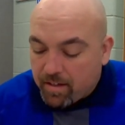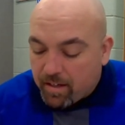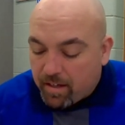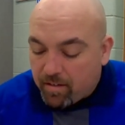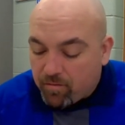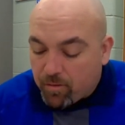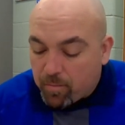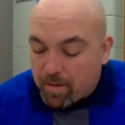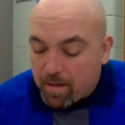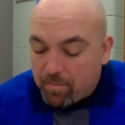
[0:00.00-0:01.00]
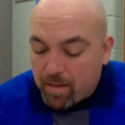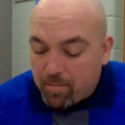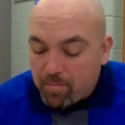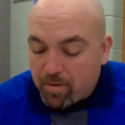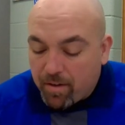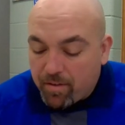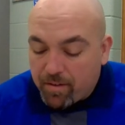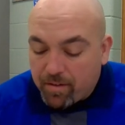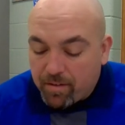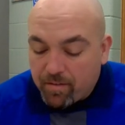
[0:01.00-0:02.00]
And for my baby
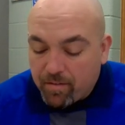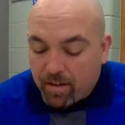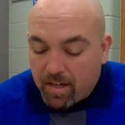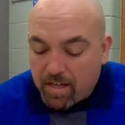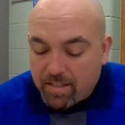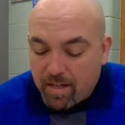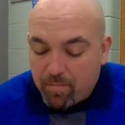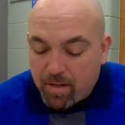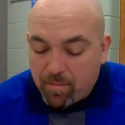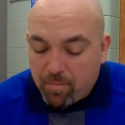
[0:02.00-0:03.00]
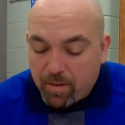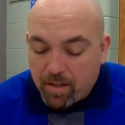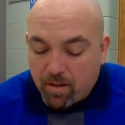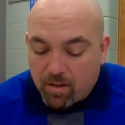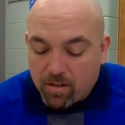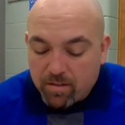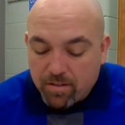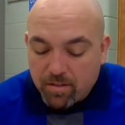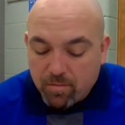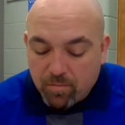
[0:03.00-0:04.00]
brother, I tape a big heart
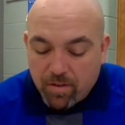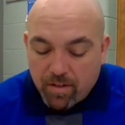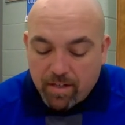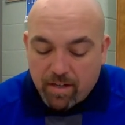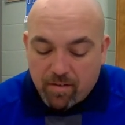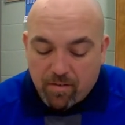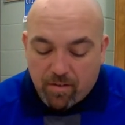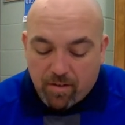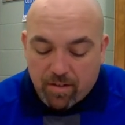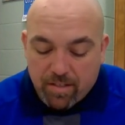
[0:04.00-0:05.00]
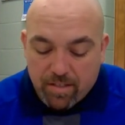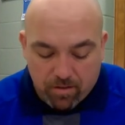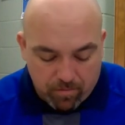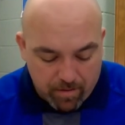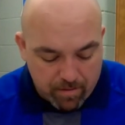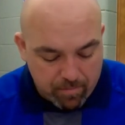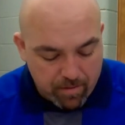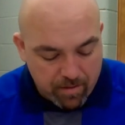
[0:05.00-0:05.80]
with an arrow on his crib.